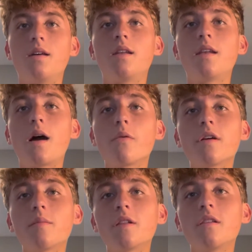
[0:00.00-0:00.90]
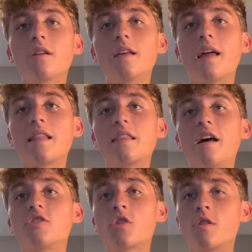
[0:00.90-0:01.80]
Now we're going to be looking at
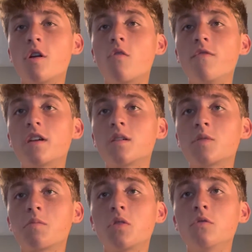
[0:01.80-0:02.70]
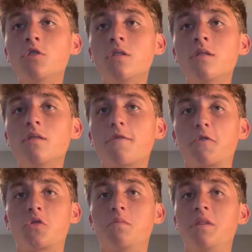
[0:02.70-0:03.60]
lesser known victims of pollution, the
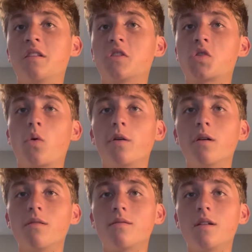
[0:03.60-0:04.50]
first one being the soil.